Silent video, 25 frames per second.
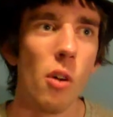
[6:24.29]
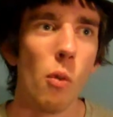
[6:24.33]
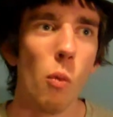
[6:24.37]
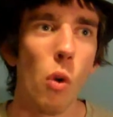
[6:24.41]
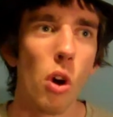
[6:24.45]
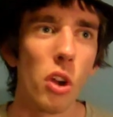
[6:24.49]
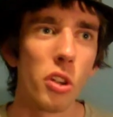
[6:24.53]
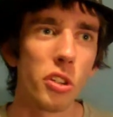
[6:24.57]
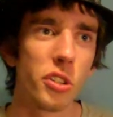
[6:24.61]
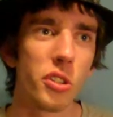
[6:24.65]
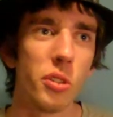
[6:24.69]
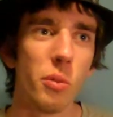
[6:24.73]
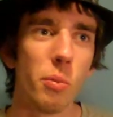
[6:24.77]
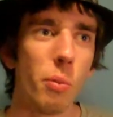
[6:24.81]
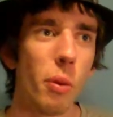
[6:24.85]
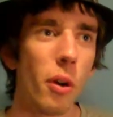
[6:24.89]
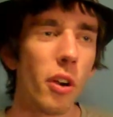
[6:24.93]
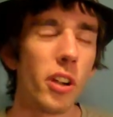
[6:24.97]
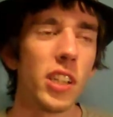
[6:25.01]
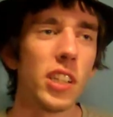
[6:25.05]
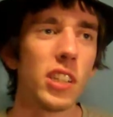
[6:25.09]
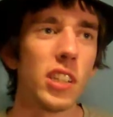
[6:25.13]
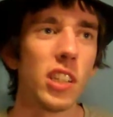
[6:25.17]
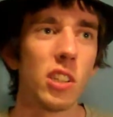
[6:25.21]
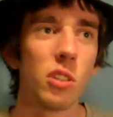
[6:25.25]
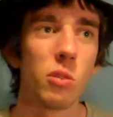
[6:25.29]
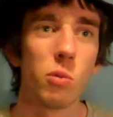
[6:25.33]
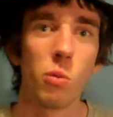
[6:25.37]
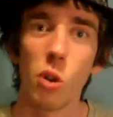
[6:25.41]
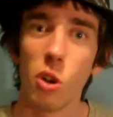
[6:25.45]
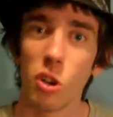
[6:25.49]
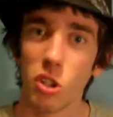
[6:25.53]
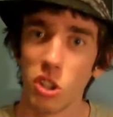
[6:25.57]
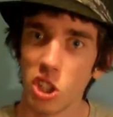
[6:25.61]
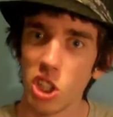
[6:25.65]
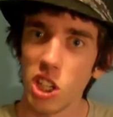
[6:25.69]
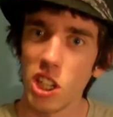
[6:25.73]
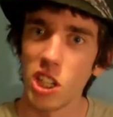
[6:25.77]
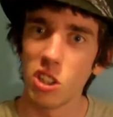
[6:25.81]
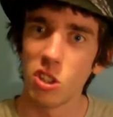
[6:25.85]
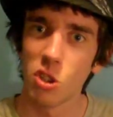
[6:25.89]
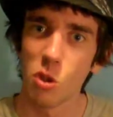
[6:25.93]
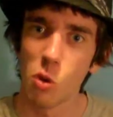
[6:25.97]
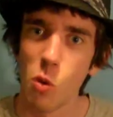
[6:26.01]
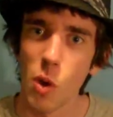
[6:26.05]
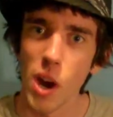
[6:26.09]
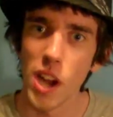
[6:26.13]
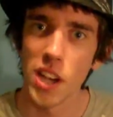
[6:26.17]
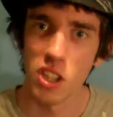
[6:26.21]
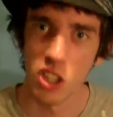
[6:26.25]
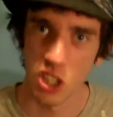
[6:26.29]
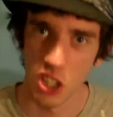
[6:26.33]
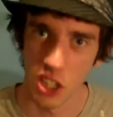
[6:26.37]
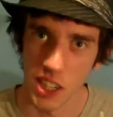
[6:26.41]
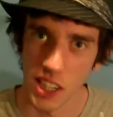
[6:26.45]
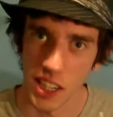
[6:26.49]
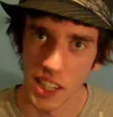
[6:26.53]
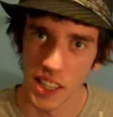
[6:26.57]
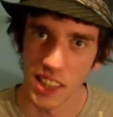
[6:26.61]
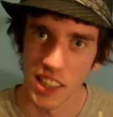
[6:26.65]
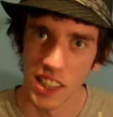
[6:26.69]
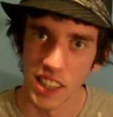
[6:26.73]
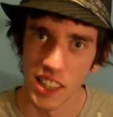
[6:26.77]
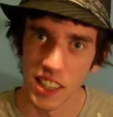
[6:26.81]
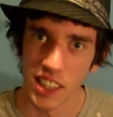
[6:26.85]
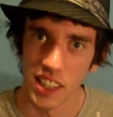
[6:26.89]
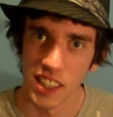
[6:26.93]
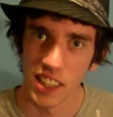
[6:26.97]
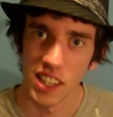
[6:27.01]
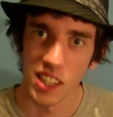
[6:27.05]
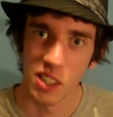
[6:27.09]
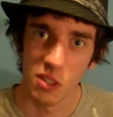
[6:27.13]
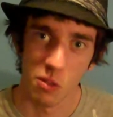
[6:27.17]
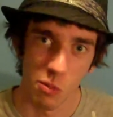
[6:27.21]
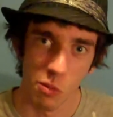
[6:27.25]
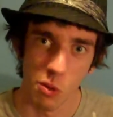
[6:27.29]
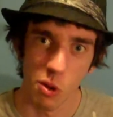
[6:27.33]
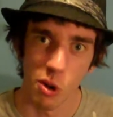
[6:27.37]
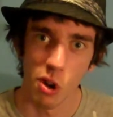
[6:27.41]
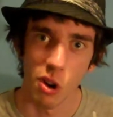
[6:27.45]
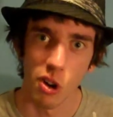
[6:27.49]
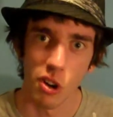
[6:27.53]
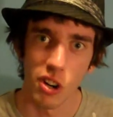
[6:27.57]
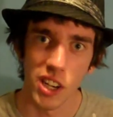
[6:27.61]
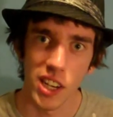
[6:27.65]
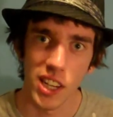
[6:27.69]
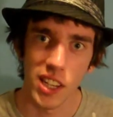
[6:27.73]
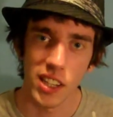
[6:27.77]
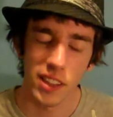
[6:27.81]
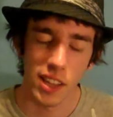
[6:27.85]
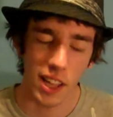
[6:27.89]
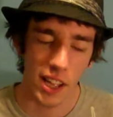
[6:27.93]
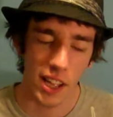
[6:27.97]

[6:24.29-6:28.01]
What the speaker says: What's the point in this war? She's questioning this war, and